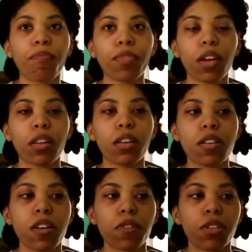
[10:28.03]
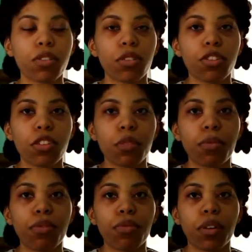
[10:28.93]
And then I've also just
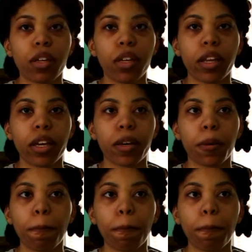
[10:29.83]
been really like